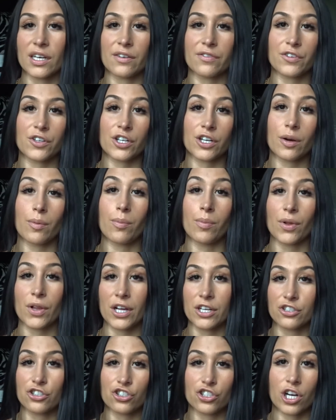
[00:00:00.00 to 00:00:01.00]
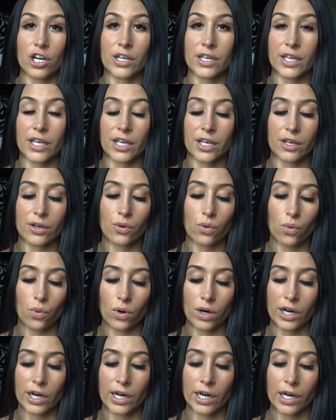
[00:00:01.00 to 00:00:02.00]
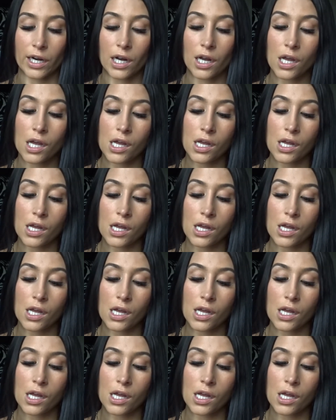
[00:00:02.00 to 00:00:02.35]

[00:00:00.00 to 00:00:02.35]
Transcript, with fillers: if you're a blush junkie, or